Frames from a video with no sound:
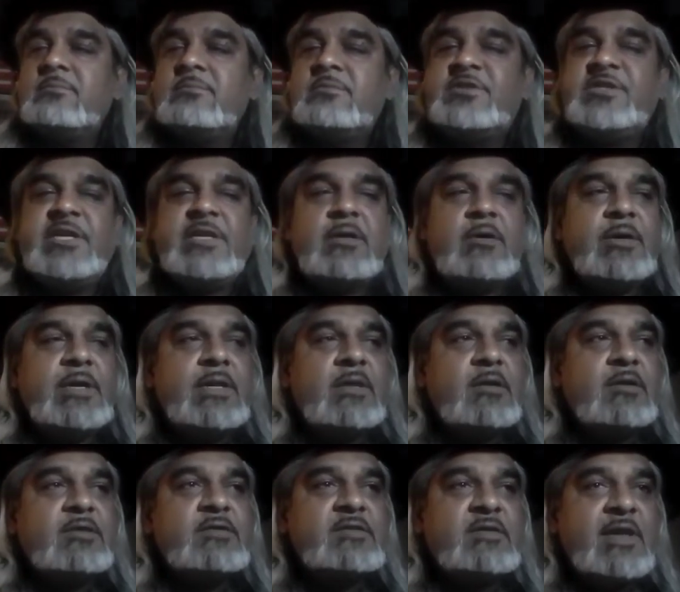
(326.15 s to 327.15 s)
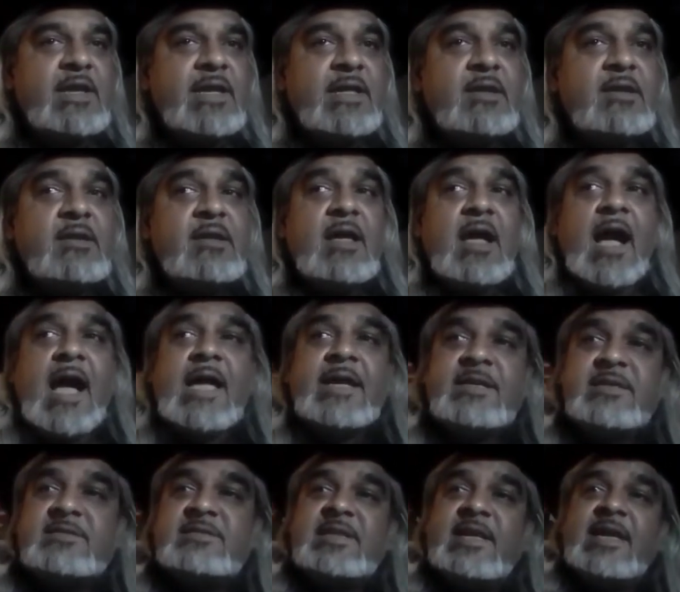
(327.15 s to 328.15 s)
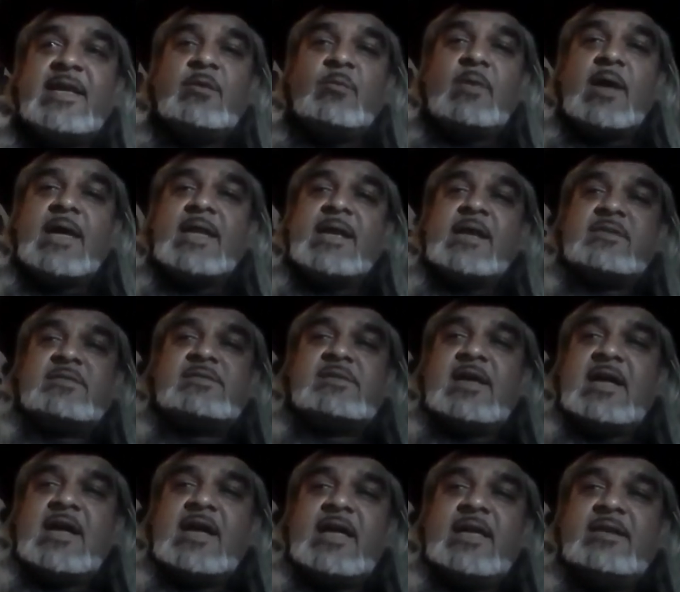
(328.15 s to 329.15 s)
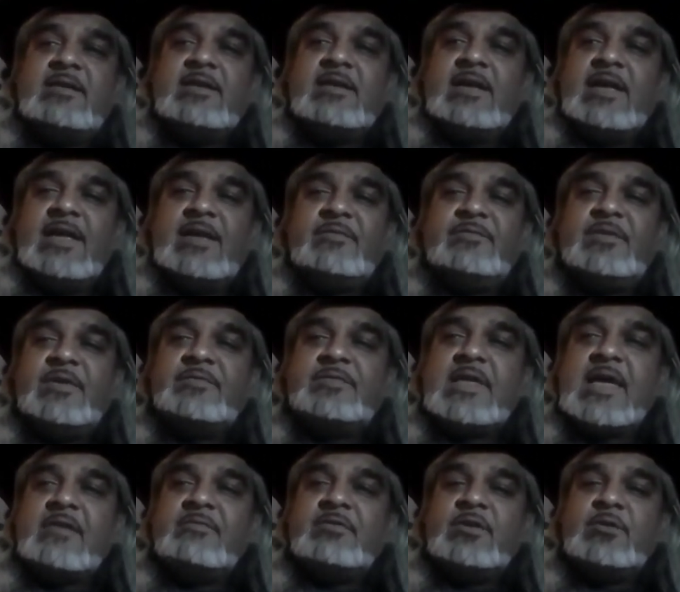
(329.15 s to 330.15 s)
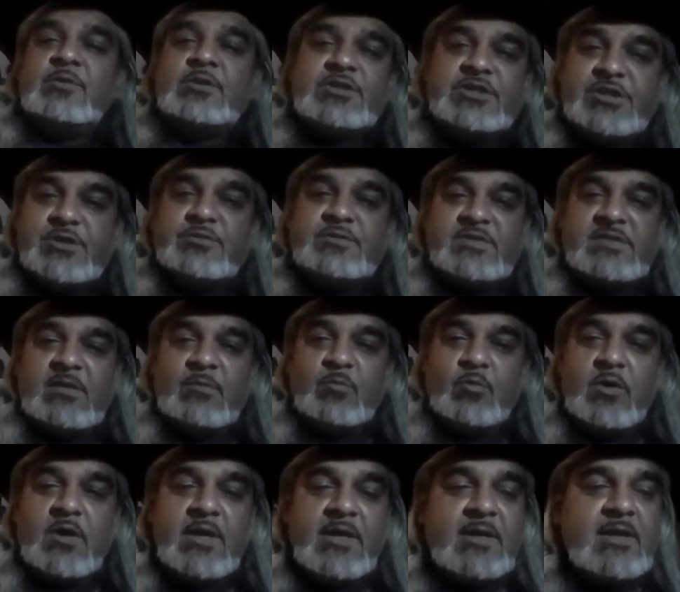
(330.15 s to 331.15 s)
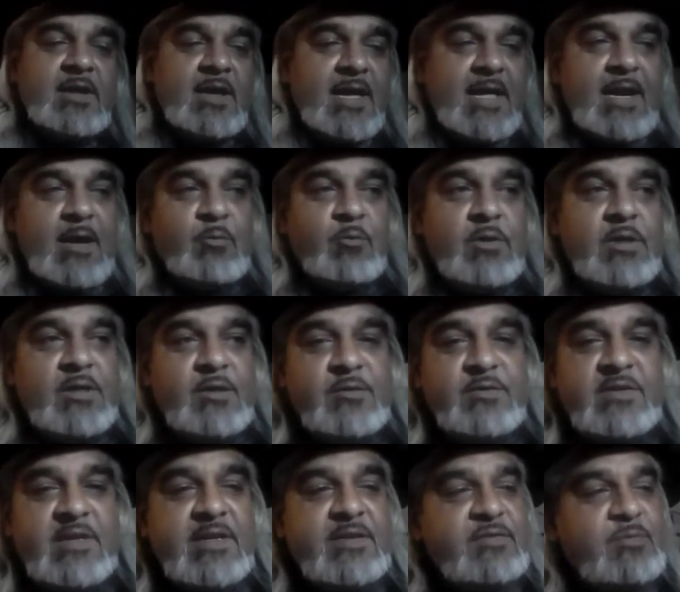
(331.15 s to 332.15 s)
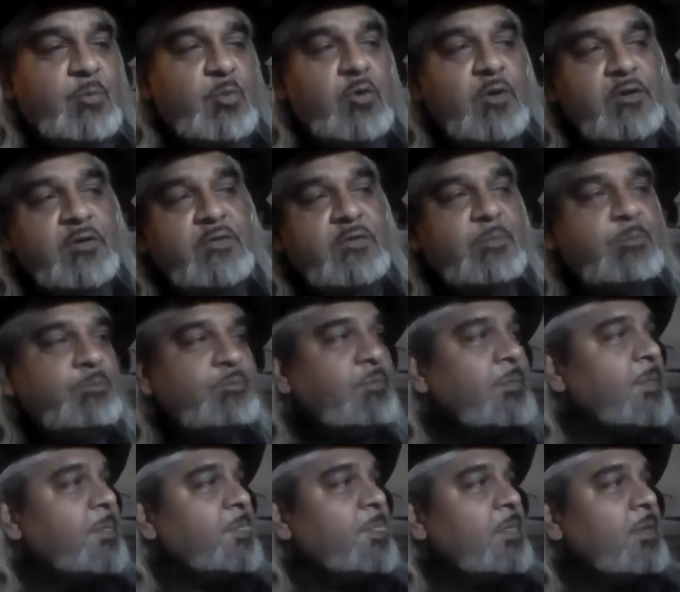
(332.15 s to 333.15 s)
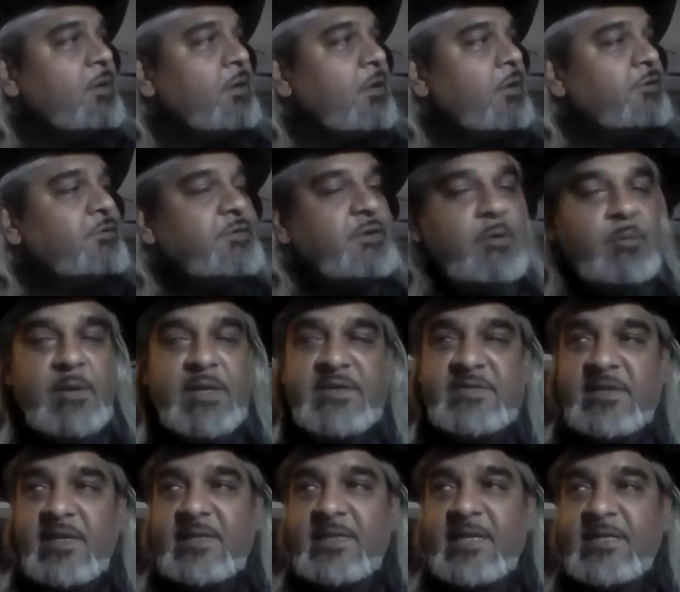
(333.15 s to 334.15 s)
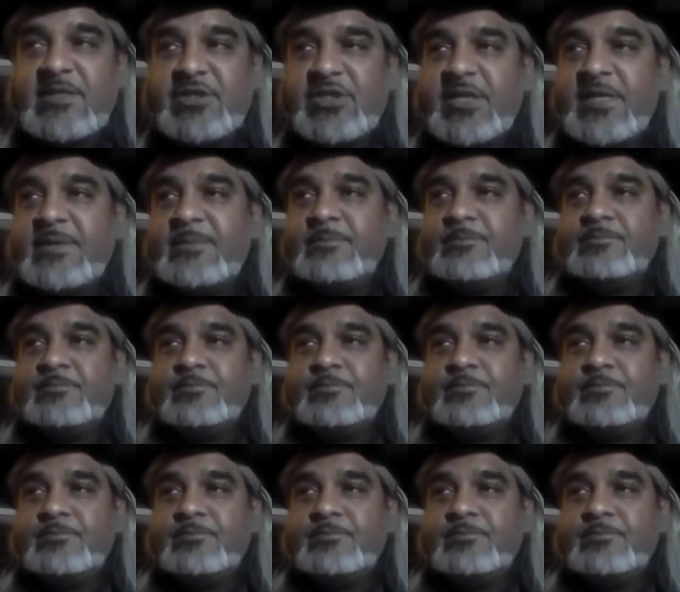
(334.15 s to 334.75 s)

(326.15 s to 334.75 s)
Cheeto Hitler said, I could stand right outside in Fifth Avenue and shoot someone and I wouldn't lose any supporters? Do you know where he said that shit?